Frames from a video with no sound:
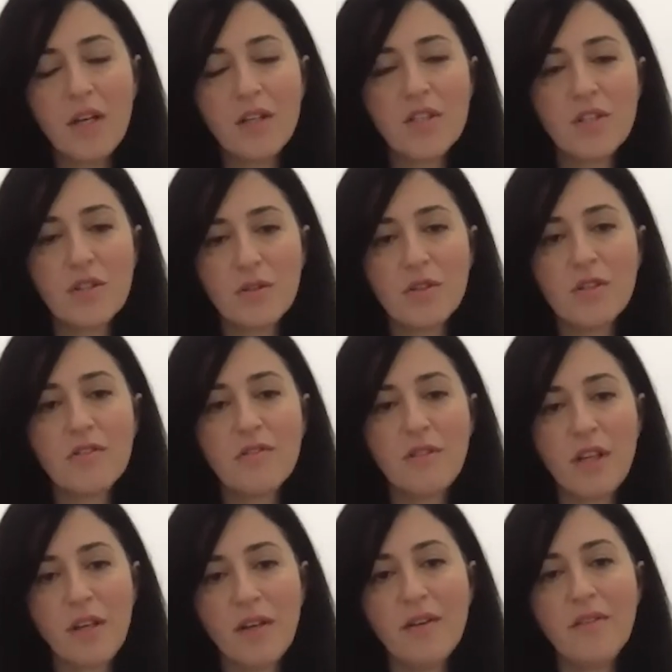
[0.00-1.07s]
much
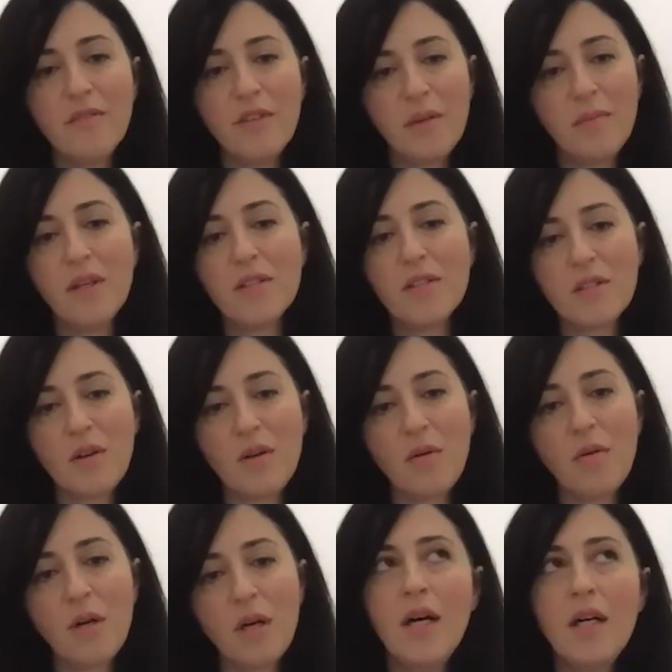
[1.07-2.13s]
intuitively, very much so.